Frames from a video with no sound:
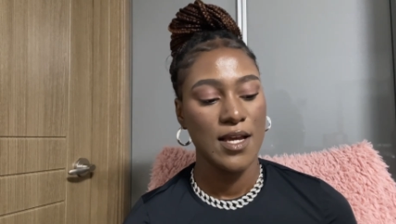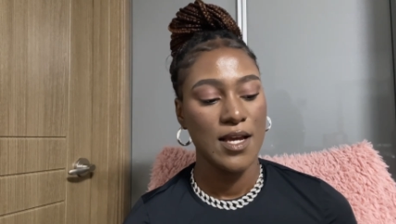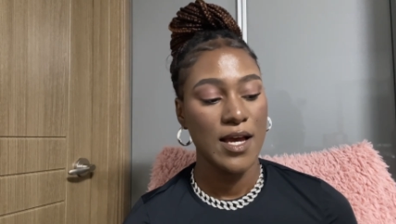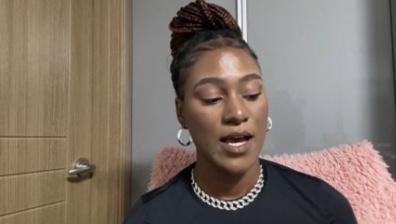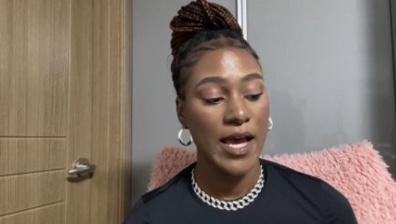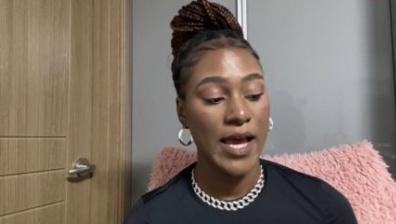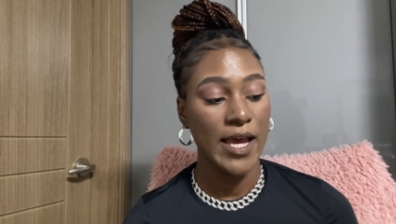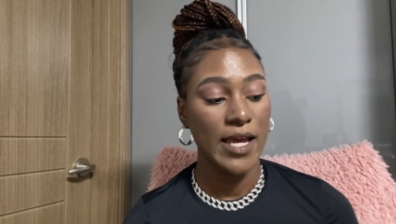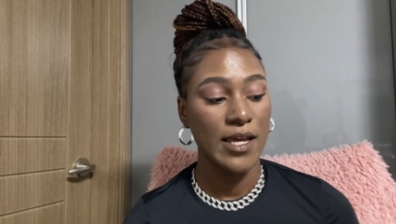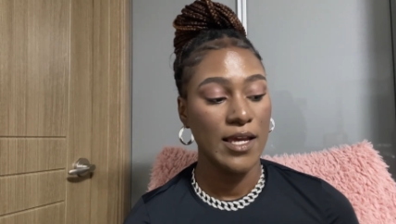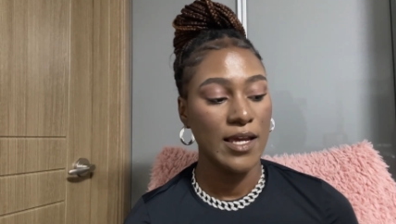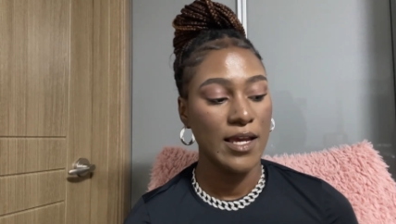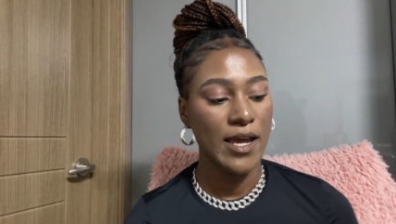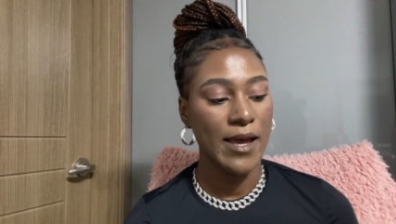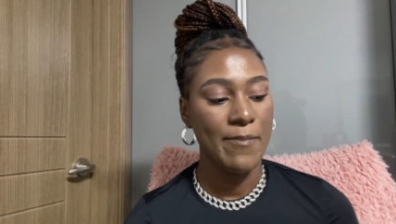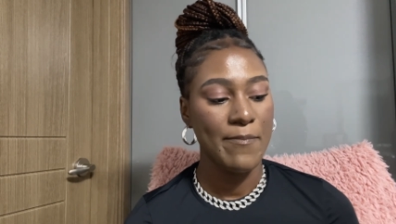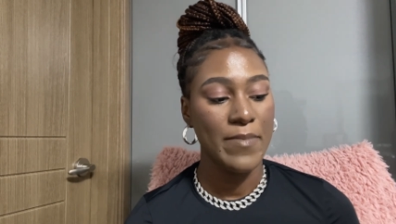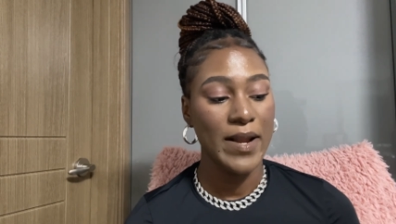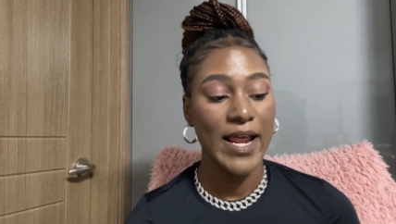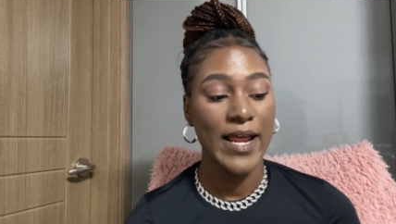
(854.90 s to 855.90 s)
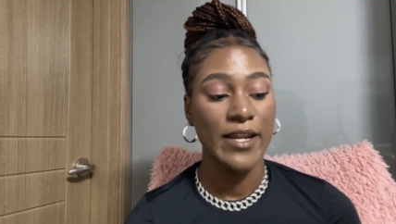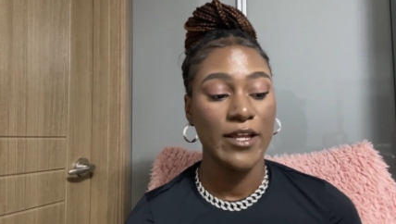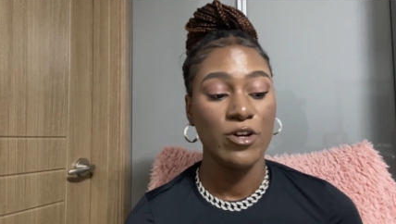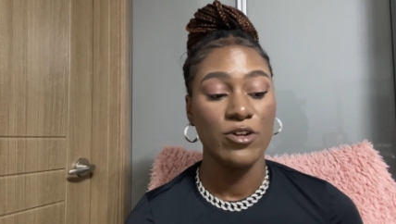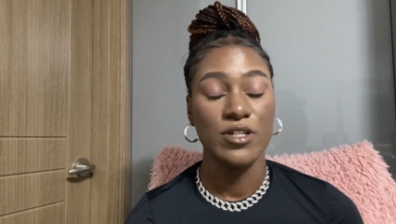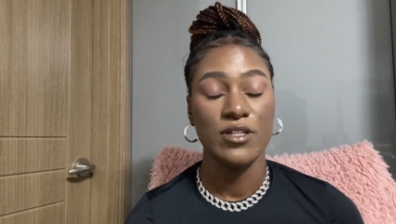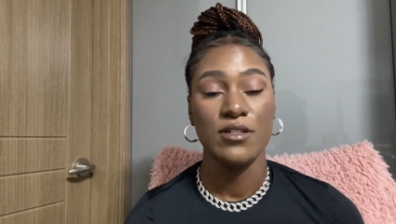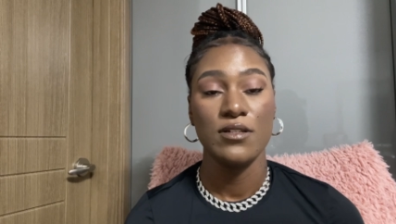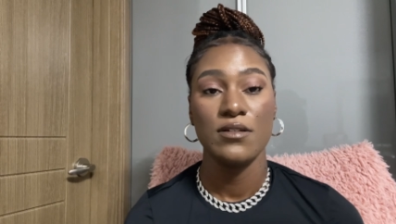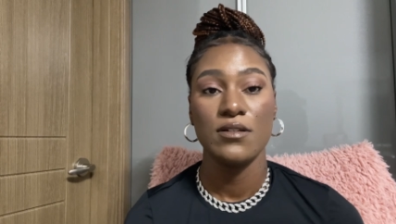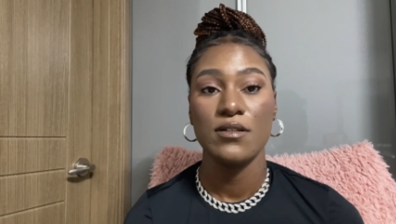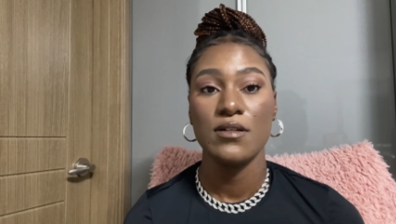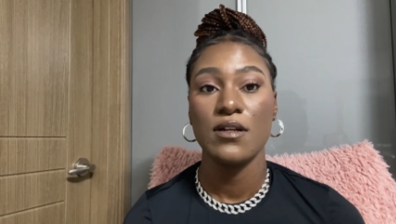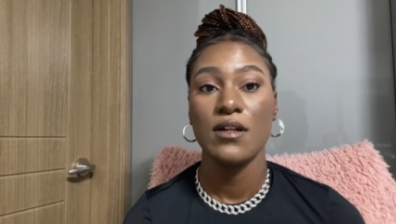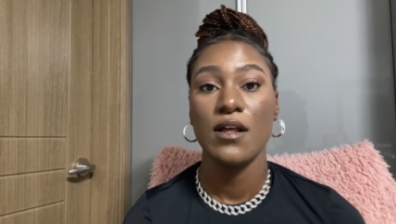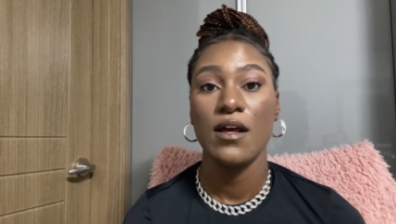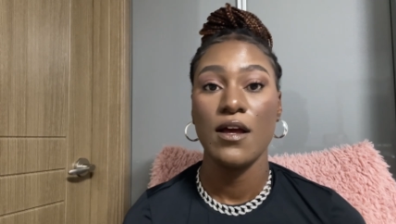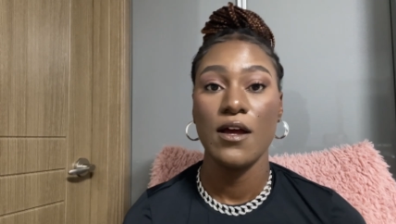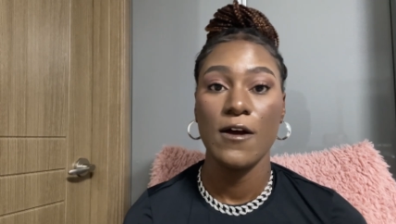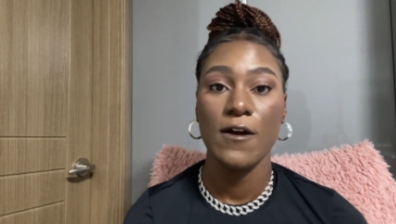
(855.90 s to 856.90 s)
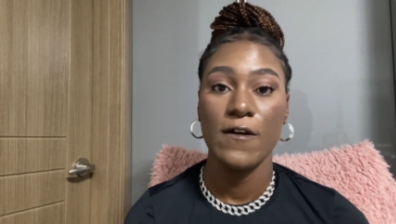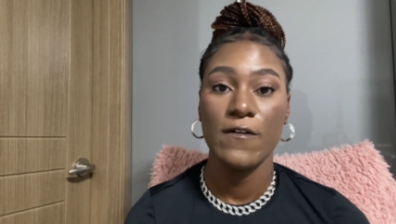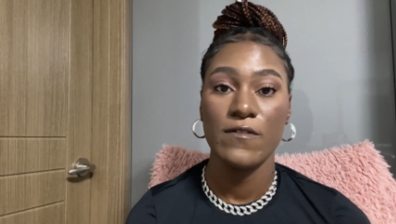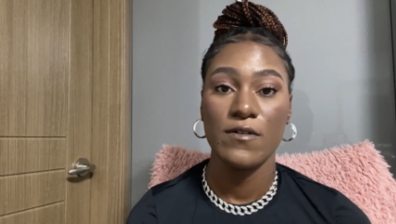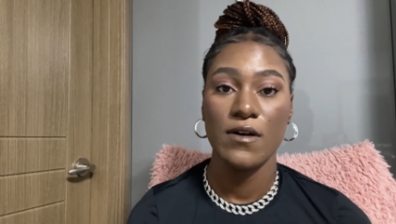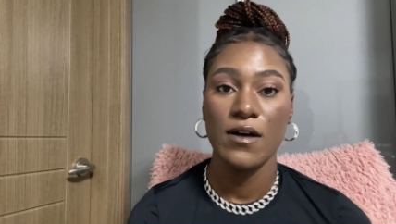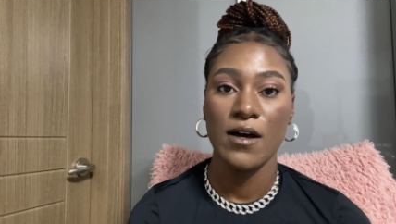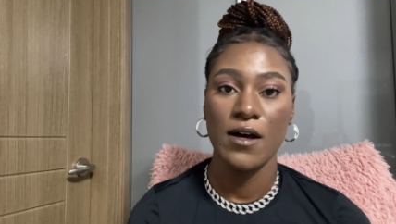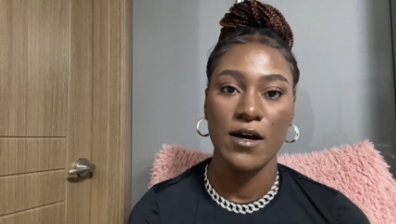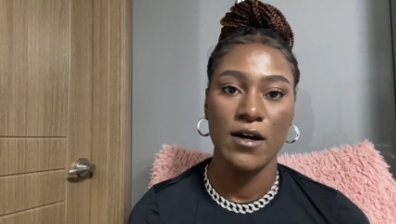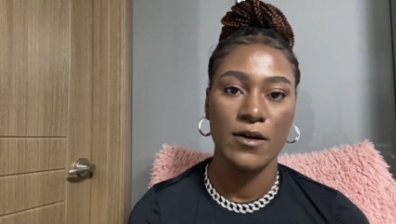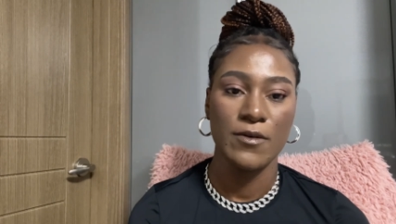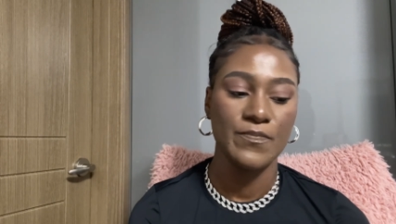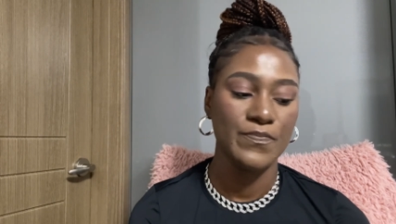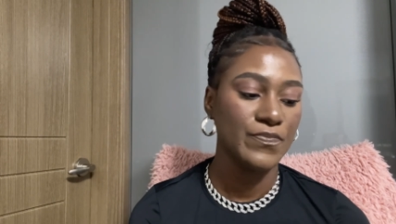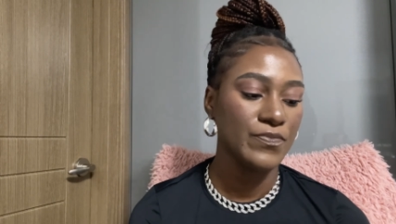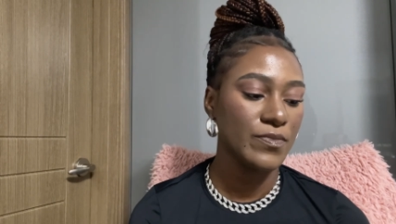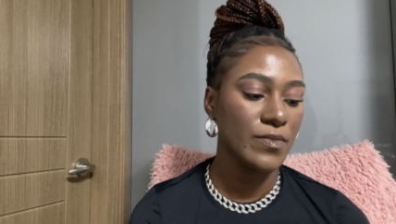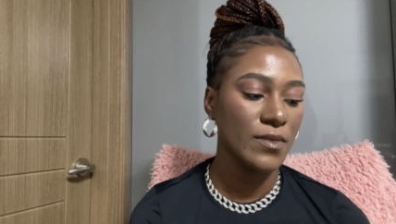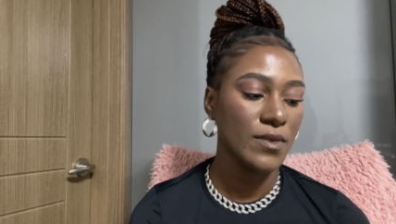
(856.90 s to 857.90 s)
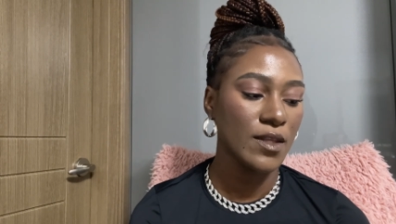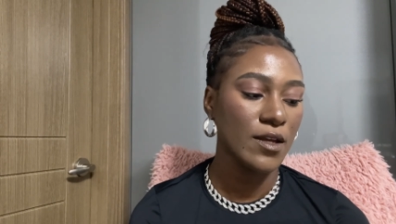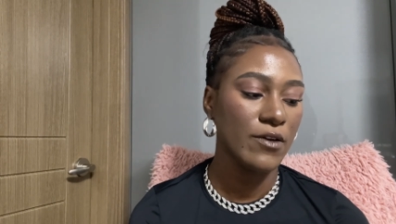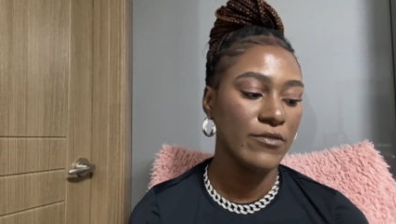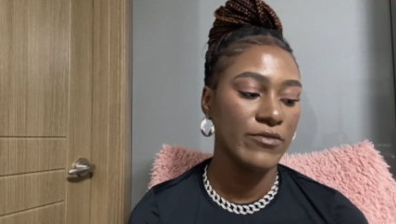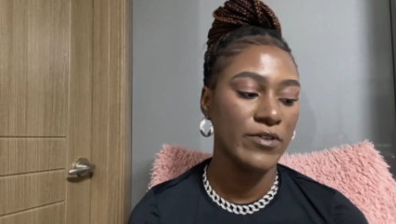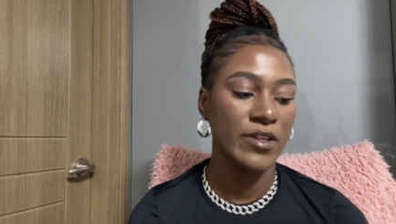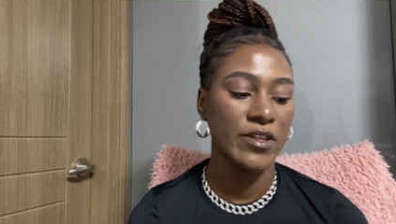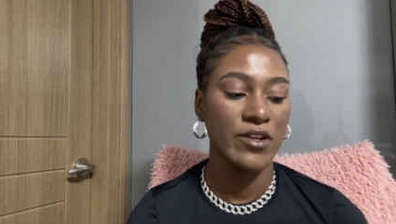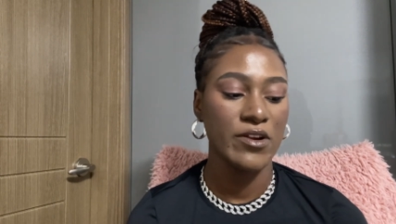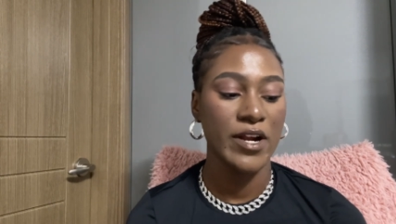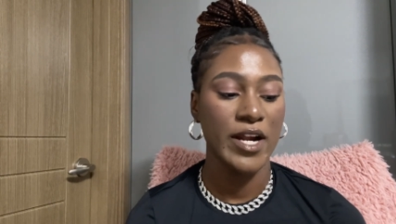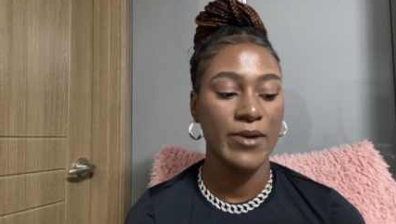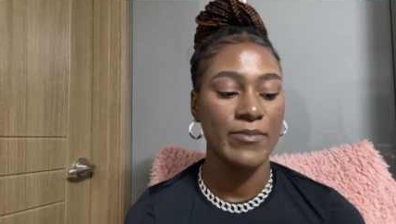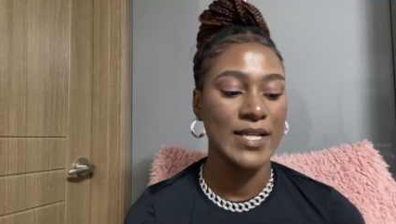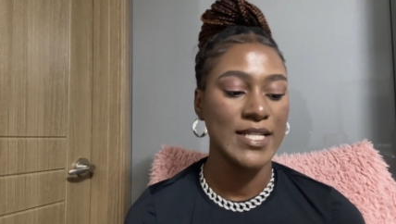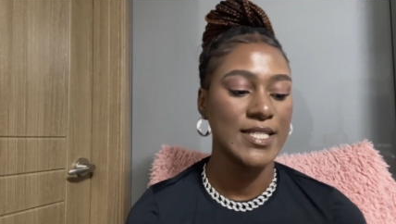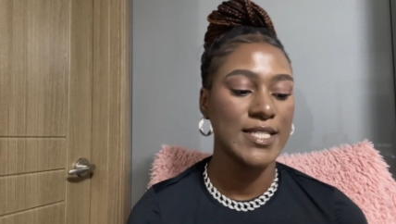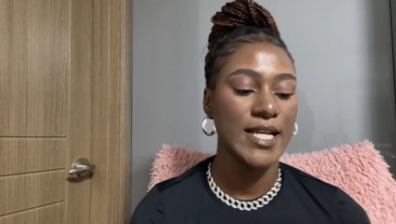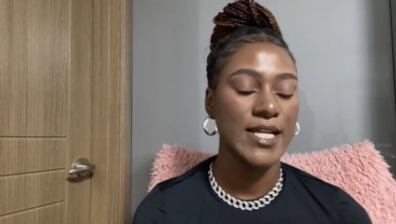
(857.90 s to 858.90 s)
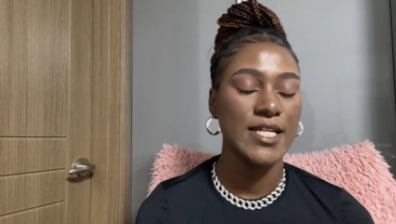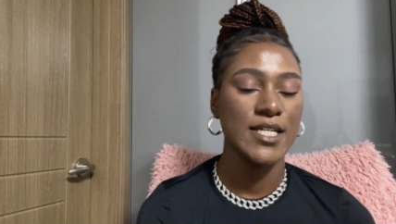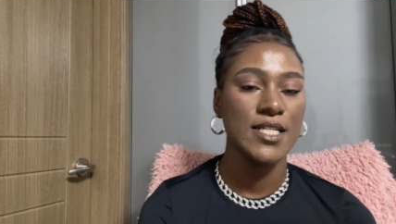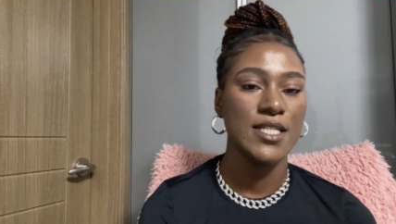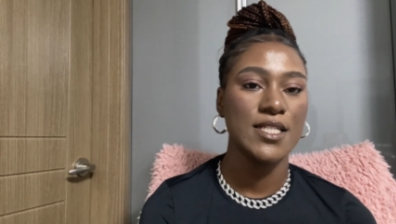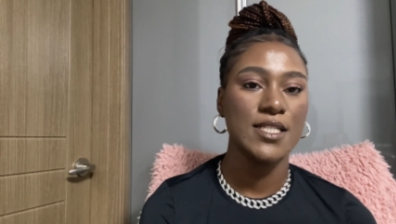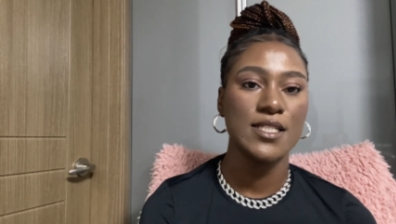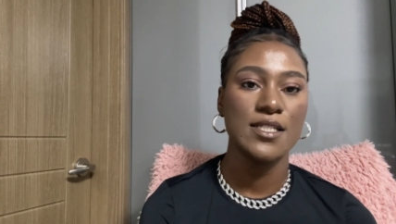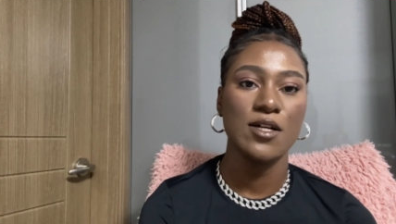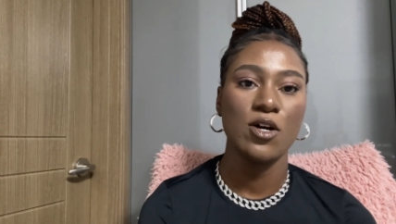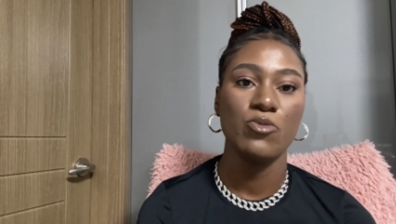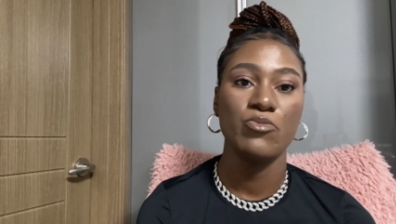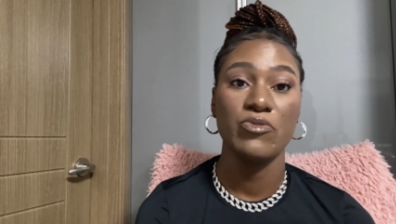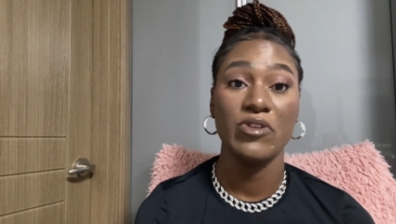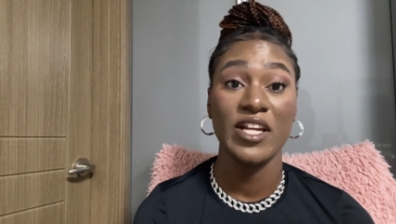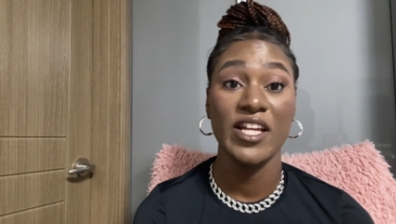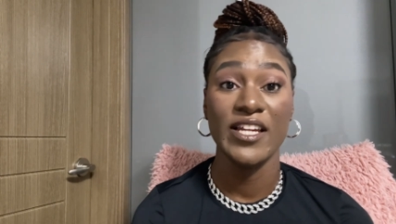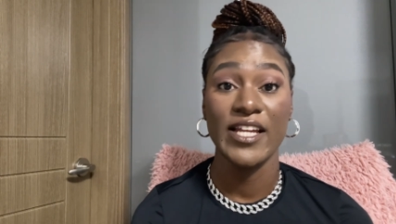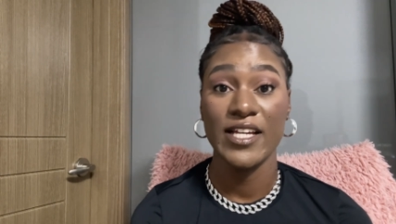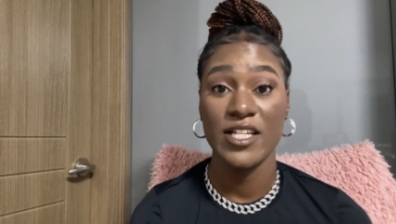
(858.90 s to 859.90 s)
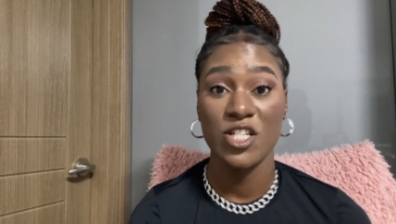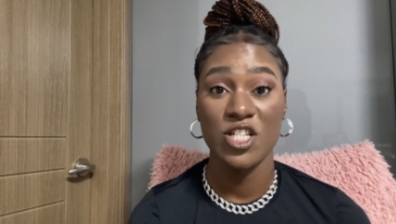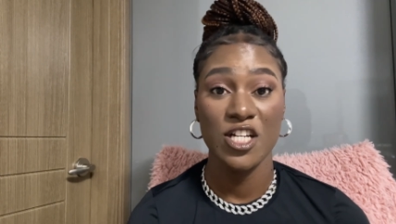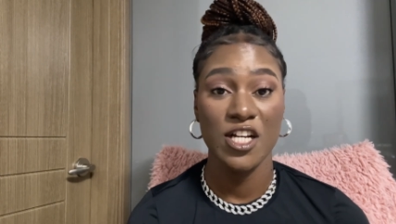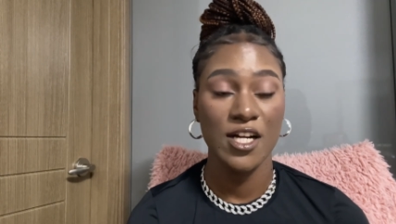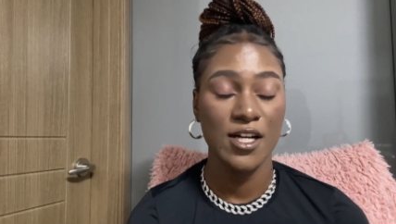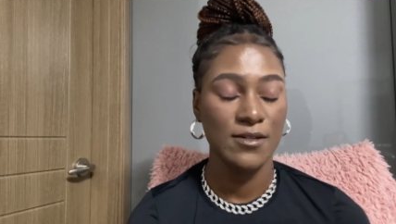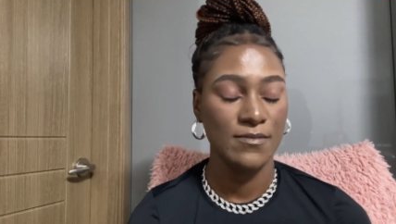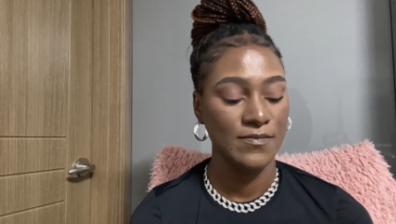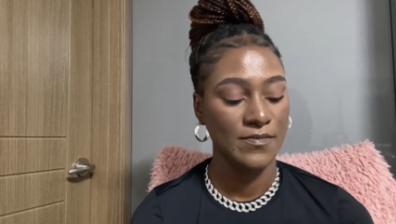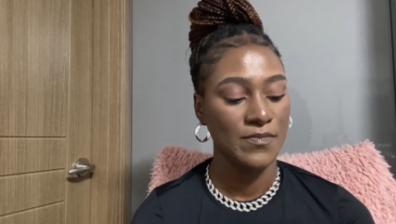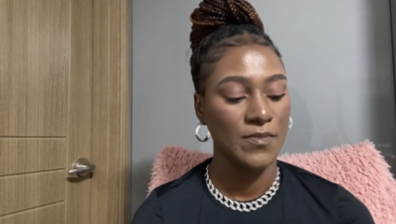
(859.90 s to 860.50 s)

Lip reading: I am planning on furthering my studies, hopefully next year,